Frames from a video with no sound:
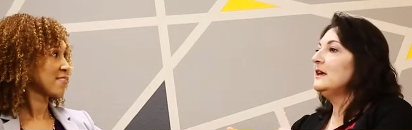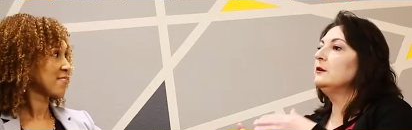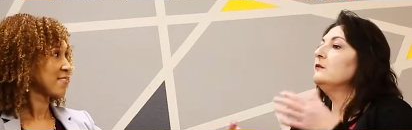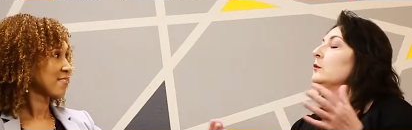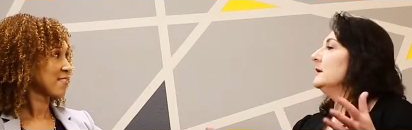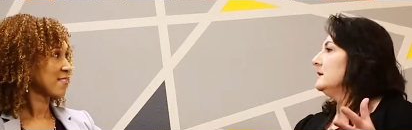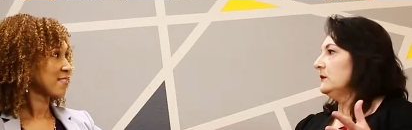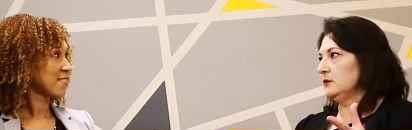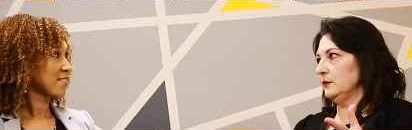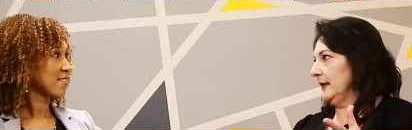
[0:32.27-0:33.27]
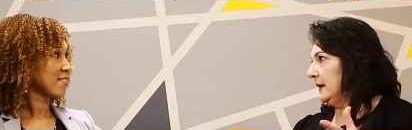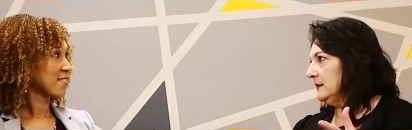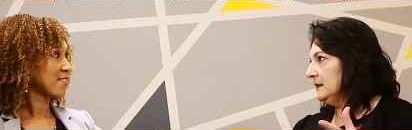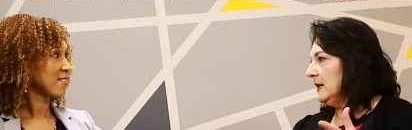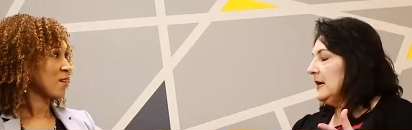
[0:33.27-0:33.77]
Speaker 1: they don't even realize they're doing
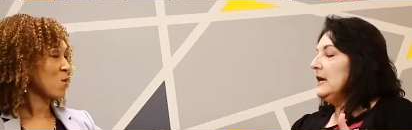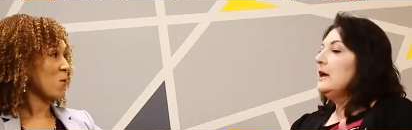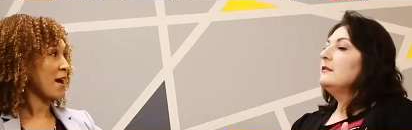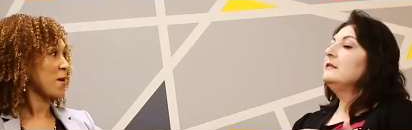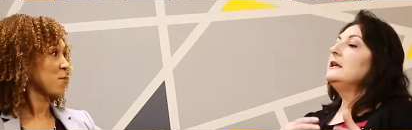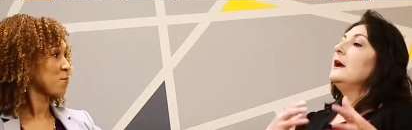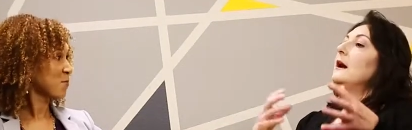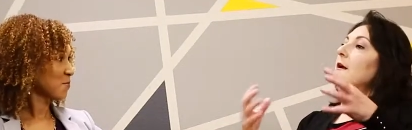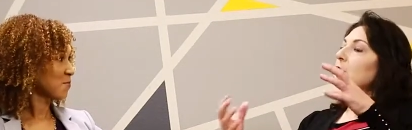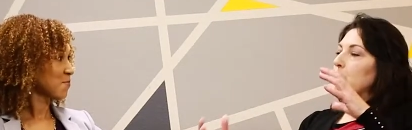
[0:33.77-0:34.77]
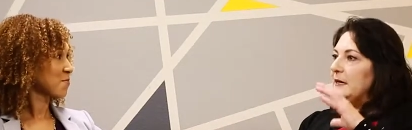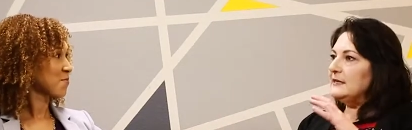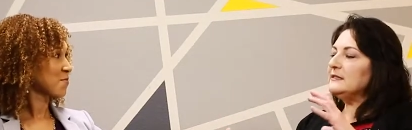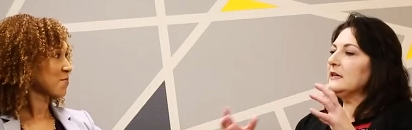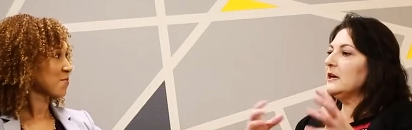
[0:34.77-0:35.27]
it. Oh, wow. The other
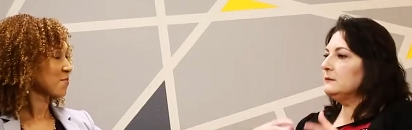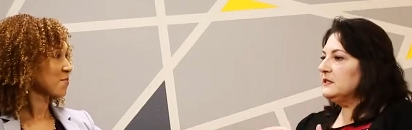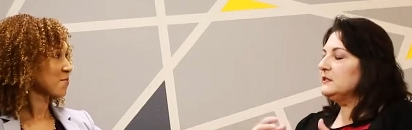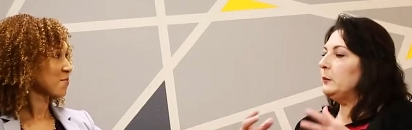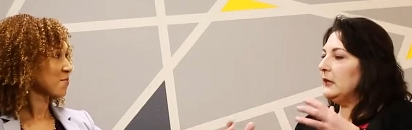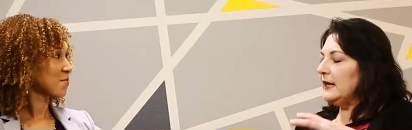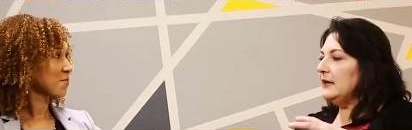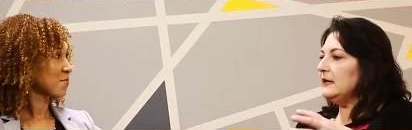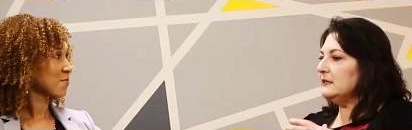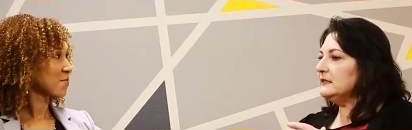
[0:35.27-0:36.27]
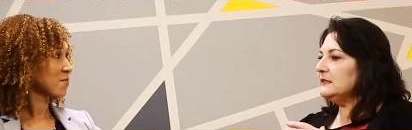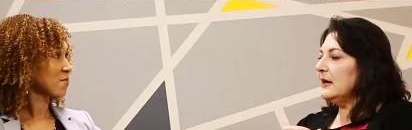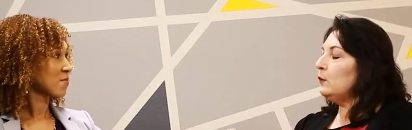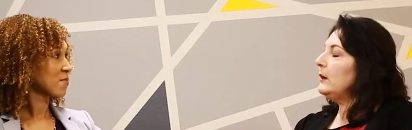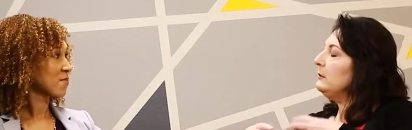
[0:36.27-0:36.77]
piece that comes into play is
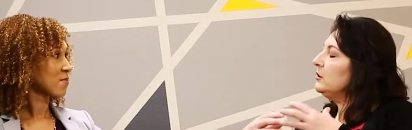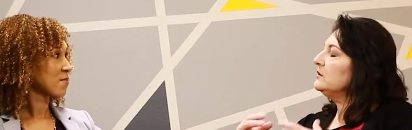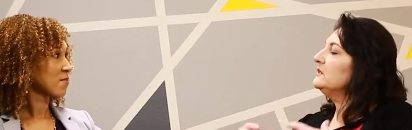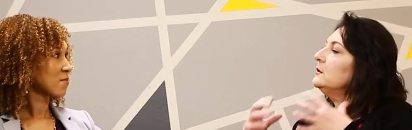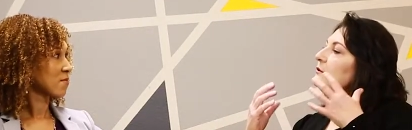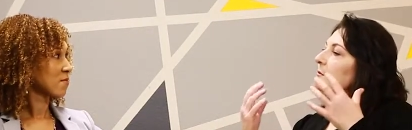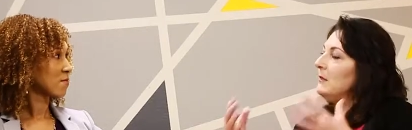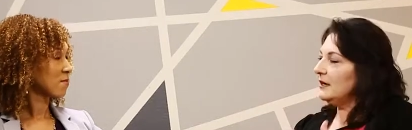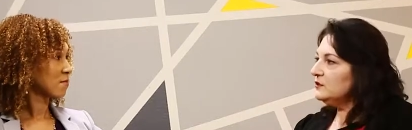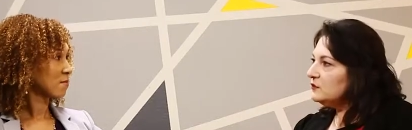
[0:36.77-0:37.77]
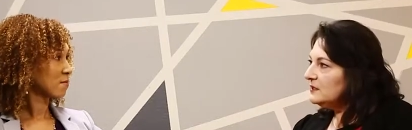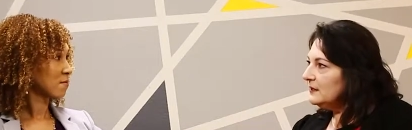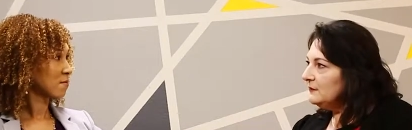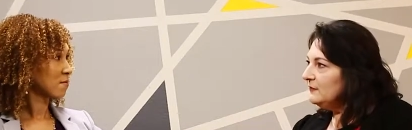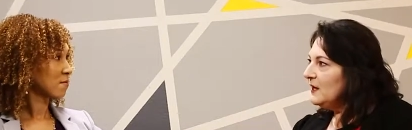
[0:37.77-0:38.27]
that women are so
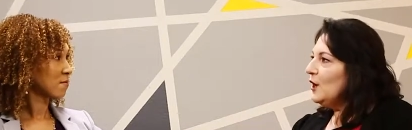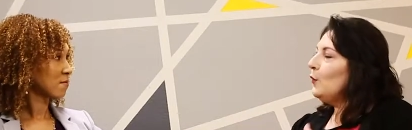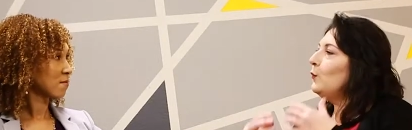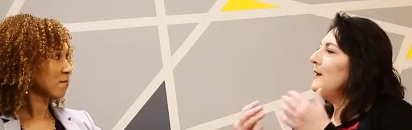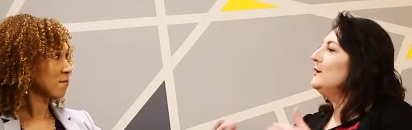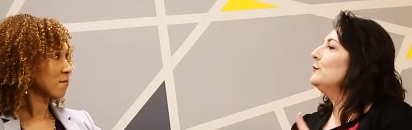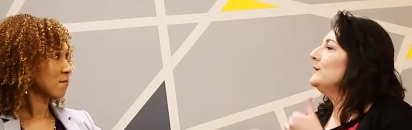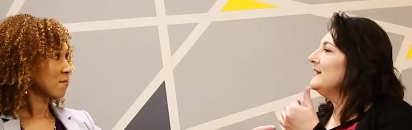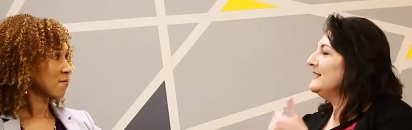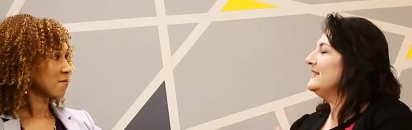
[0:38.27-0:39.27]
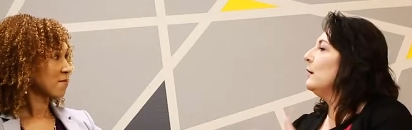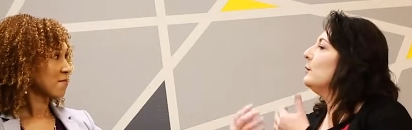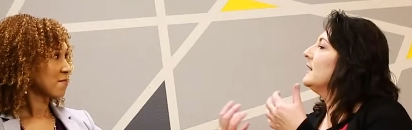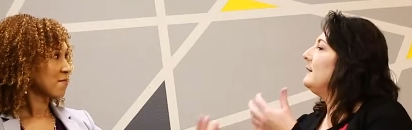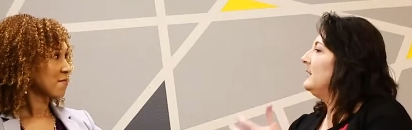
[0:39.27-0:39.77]
demonstrative, we don't realize how
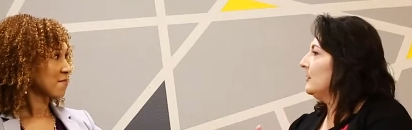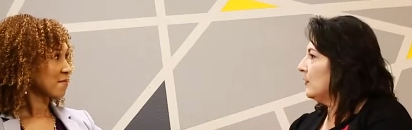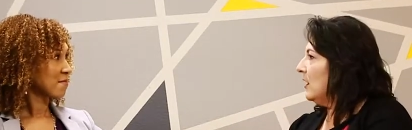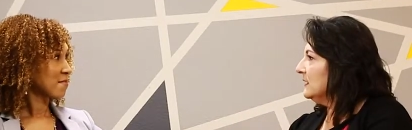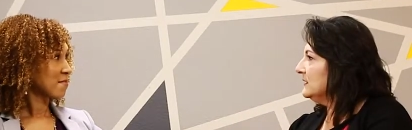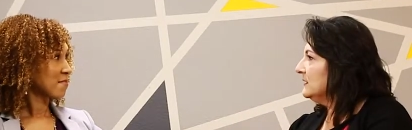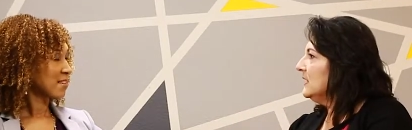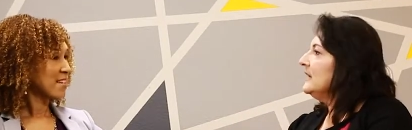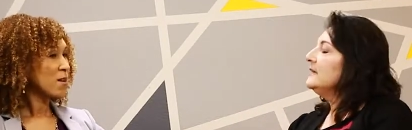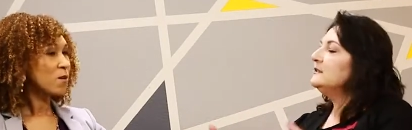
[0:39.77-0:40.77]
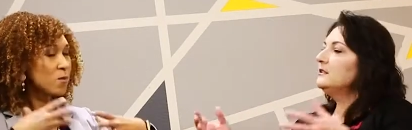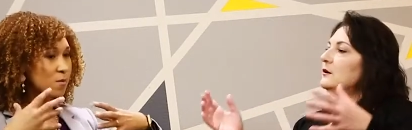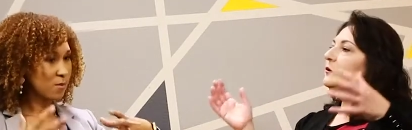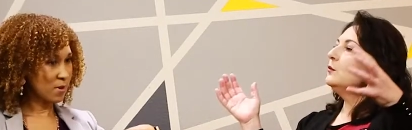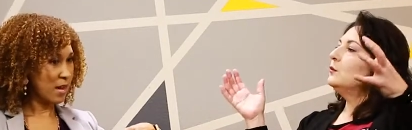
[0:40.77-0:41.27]
we're coming across.
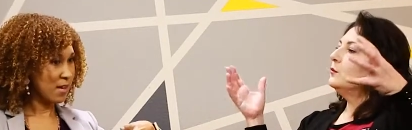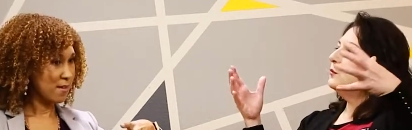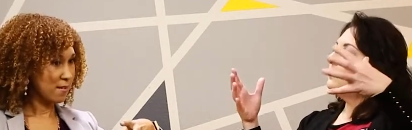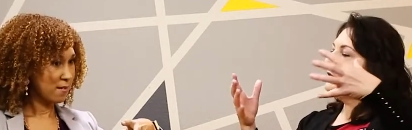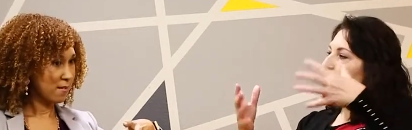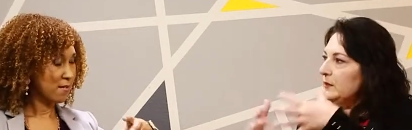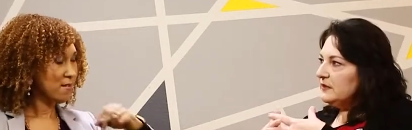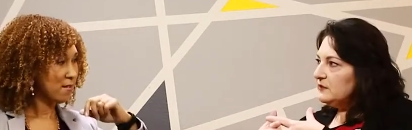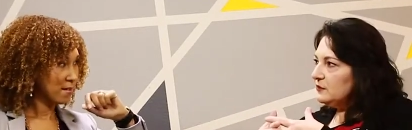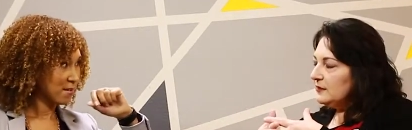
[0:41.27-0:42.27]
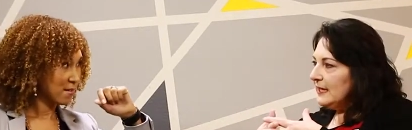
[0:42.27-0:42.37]
So okay. when you put those two